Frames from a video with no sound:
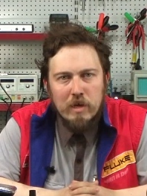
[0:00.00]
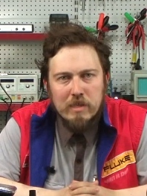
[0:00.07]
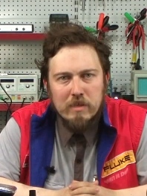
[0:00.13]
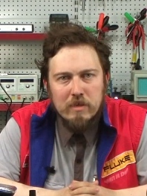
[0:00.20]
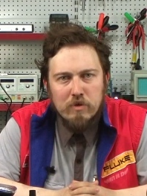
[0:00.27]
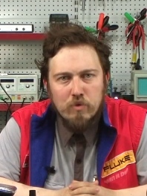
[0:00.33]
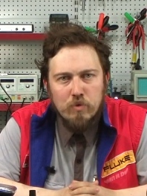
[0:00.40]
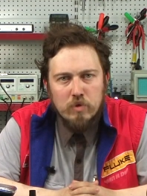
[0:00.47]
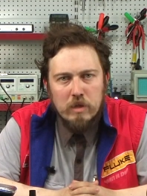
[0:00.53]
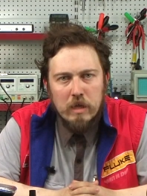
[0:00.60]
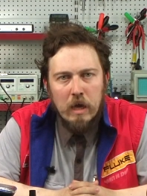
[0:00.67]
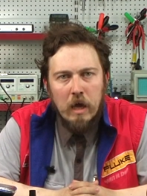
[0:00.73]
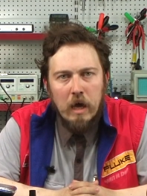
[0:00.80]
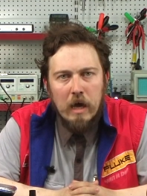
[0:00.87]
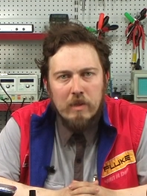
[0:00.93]
either,
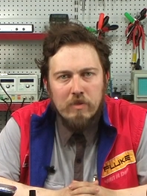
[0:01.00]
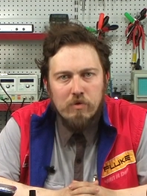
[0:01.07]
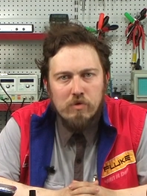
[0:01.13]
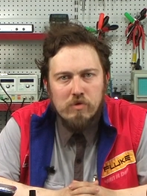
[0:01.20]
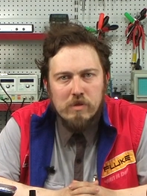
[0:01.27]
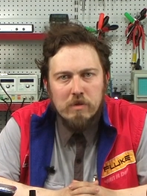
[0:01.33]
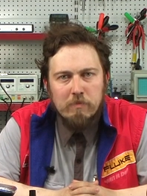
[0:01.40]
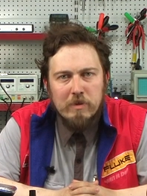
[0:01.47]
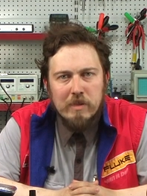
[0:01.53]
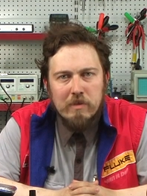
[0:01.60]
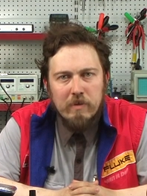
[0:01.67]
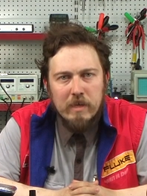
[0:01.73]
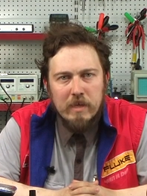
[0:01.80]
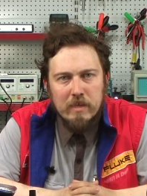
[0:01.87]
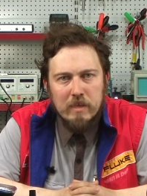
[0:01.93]
so a Curta
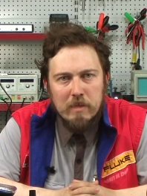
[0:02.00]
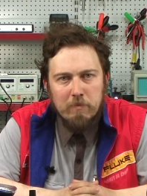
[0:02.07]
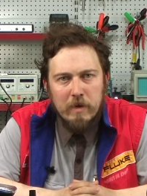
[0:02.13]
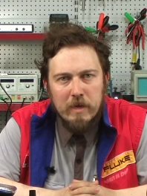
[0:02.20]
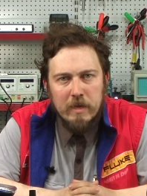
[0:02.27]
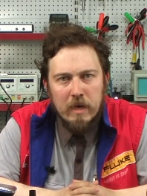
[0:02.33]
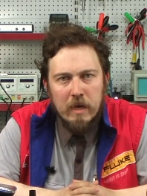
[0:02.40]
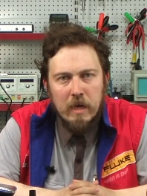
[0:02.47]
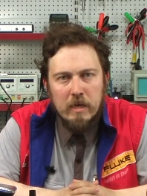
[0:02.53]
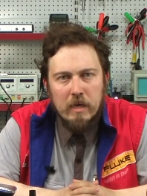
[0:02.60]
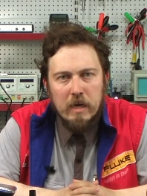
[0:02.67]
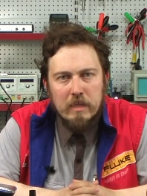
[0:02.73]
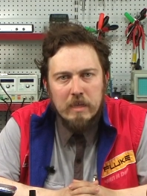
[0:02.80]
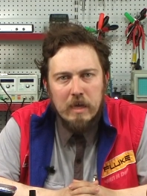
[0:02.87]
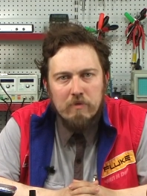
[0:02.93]
calculator appeared only in
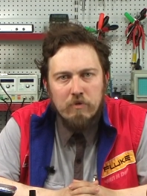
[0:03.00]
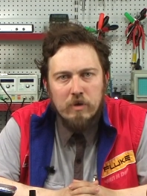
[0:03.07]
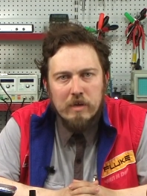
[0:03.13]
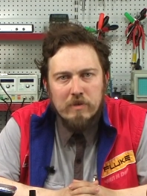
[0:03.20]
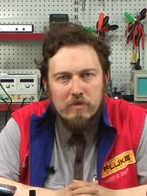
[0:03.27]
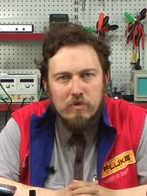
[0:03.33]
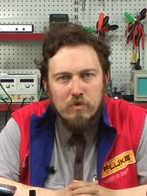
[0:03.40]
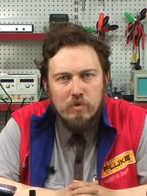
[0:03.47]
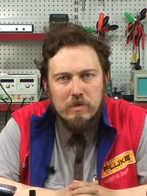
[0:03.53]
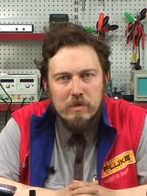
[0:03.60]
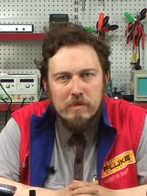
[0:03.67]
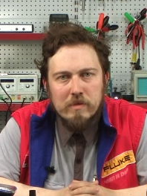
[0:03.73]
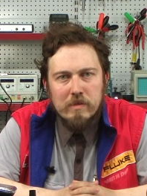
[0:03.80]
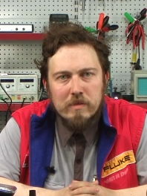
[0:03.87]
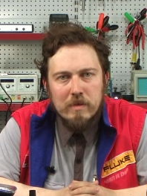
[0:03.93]
post-war years.
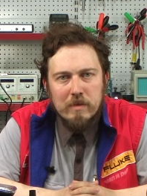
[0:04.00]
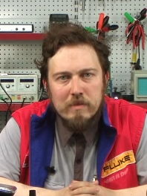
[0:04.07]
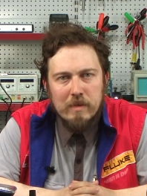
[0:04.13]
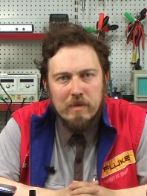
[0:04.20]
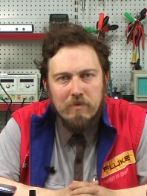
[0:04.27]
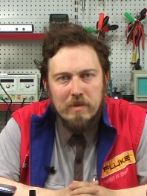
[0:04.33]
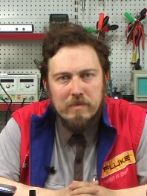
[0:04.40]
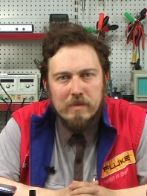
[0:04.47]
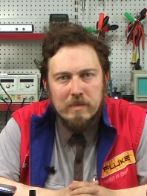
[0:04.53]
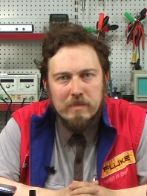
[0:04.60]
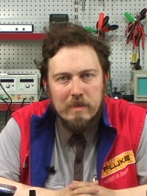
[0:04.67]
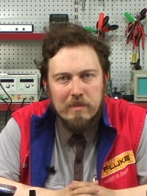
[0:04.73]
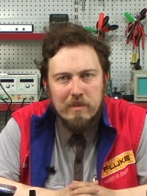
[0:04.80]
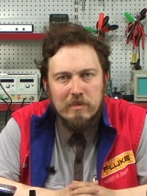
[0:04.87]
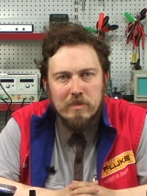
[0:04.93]
The Prince of
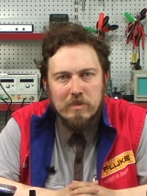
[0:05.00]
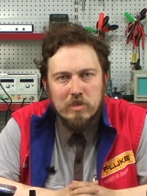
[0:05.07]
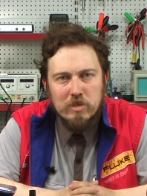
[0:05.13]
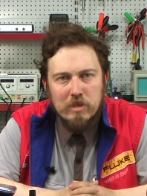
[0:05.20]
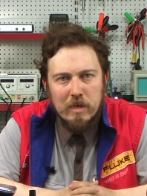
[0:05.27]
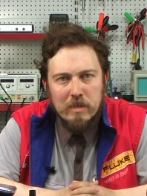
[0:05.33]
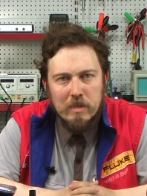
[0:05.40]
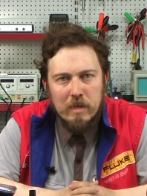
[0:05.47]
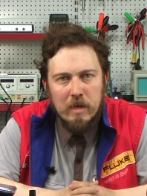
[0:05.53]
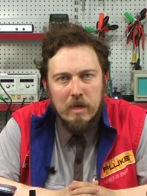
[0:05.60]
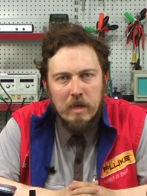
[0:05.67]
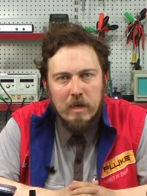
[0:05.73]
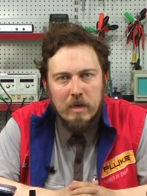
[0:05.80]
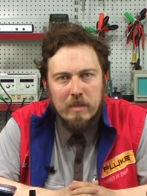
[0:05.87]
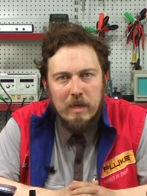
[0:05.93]
Liechtenstein showed
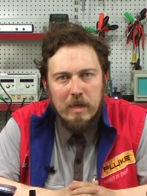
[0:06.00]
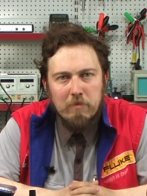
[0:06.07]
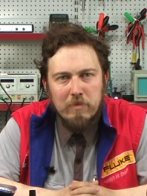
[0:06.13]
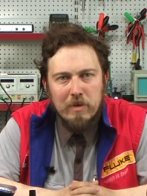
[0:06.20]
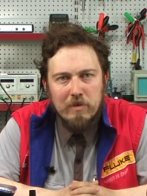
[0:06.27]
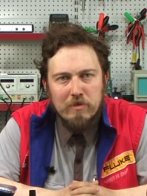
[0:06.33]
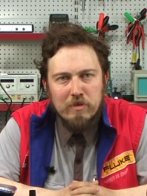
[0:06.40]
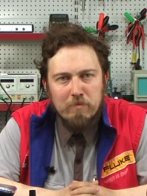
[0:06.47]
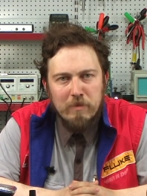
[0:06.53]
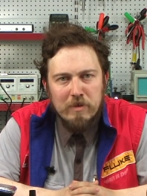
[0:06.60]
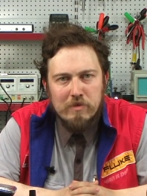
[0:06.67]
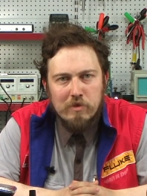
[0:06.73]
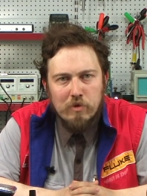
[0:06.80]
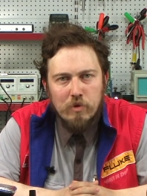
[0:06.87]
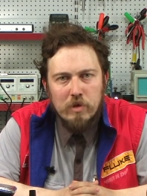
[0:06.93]
interest in his design,
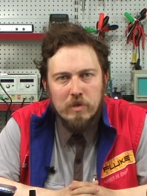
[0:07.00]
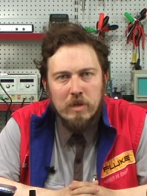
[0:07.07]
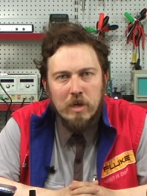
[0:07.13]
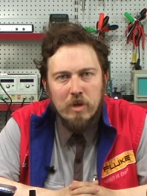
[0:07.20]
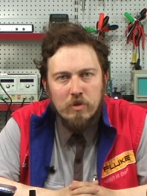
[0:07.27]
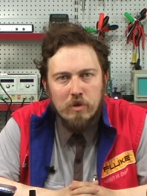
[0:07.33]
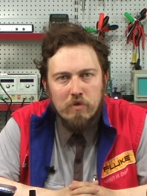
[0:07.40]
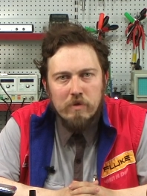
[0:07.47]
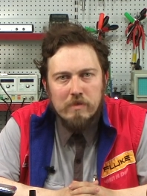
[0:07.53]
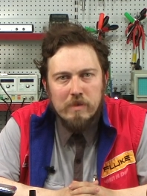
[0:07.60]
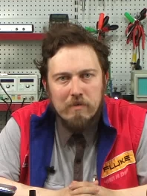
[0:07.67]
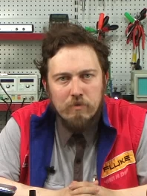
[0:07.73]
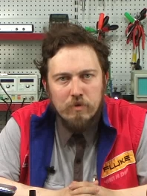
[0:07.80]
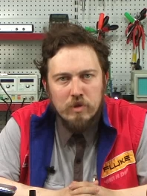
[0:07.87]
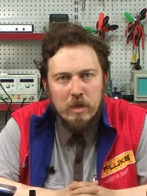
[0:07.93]
so that's where the new
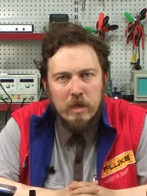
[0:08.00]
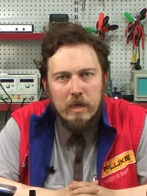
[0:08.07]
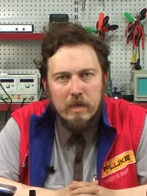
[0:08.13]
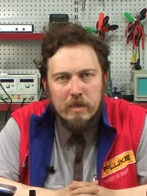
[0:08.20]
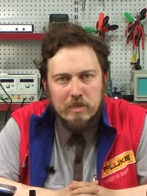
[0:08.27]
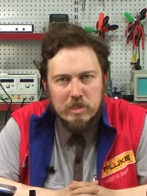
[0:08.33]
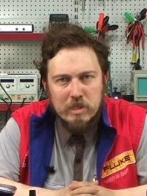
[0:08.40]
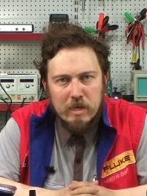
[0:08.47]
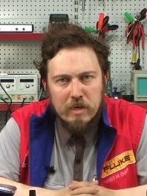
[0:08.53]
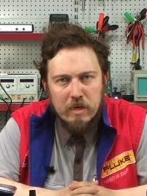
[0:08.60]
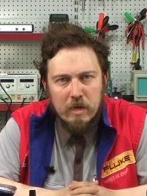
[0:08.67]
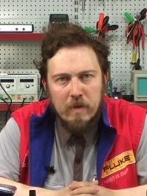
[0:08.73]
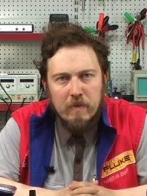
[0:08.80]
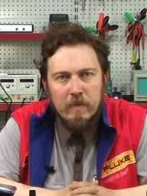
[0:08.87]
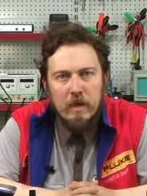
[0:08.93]
factory was built.
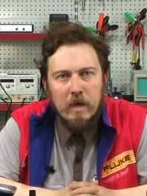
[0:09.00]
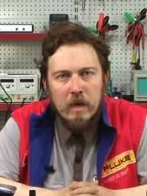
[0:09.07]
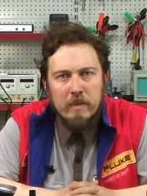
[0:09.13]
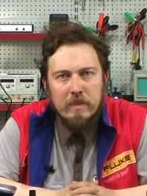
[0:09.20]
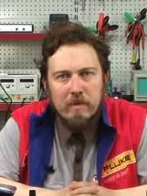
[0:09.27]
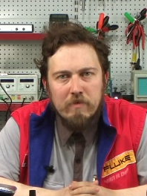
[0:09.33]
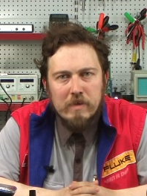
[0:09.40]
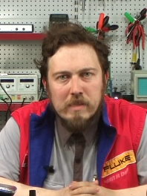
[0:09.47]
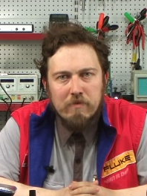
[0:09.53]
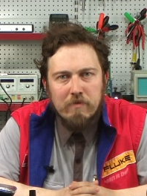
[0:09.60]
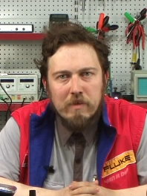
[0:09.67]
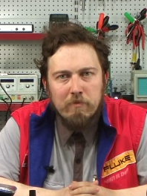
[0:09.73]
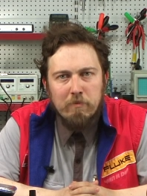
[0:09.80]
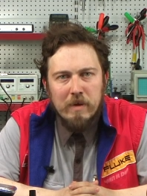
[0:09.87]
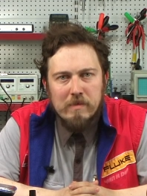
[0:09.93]
First
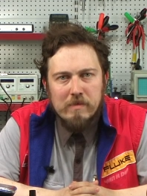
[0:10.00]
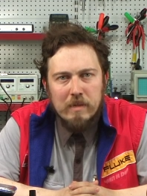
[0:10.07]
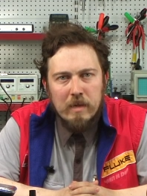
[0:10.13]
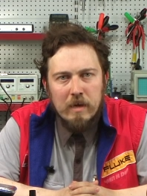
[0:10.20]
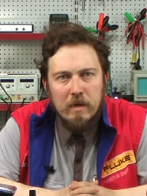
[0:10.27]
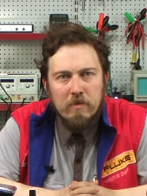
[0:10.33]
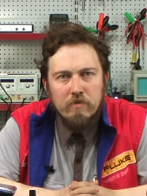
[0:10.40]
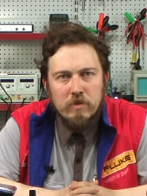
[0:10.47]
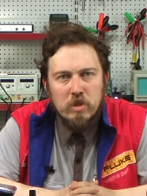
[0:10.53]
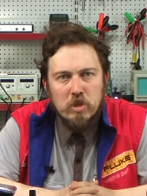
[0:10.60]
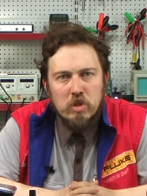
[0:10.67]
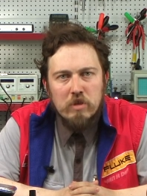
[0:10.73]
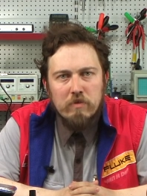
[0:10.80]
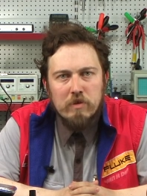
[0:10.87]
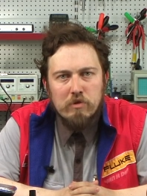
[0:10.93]
production model of the
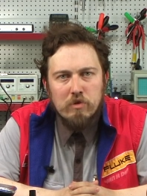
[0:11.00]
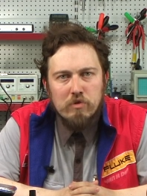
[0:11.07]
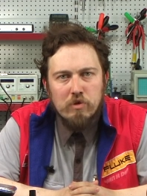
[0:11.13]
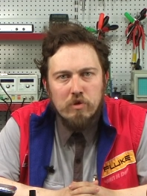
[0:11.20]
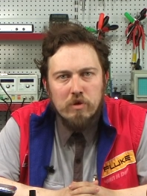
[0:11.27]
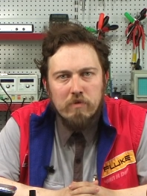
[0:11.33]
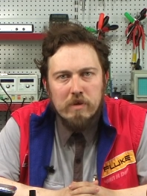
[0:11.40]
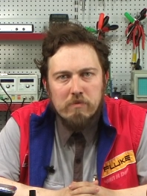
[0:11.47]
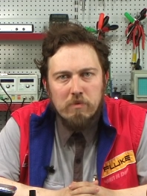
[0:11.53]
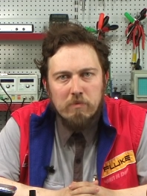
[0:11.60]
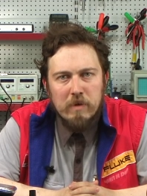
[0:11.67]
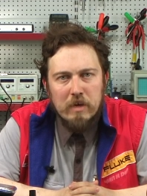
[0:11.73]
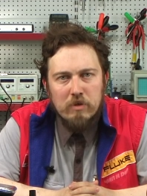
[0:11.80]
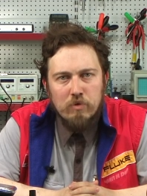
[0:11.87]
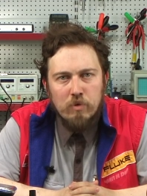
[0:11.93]
calculator
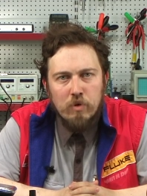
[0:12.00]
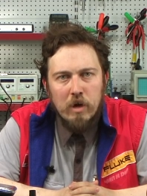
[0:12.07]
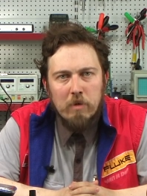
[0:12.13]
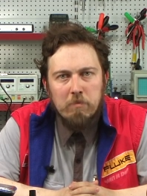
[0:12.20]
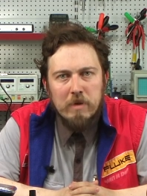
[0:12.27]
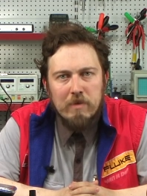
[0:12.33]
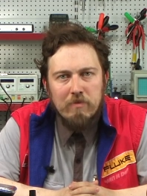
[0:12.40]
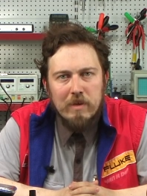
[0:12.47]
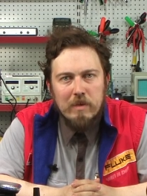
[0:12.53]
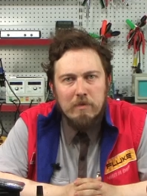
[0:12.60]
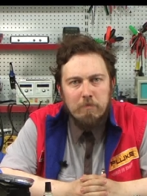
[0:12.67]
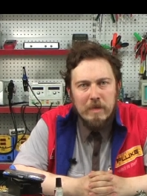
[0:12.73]
appeared for the first time at the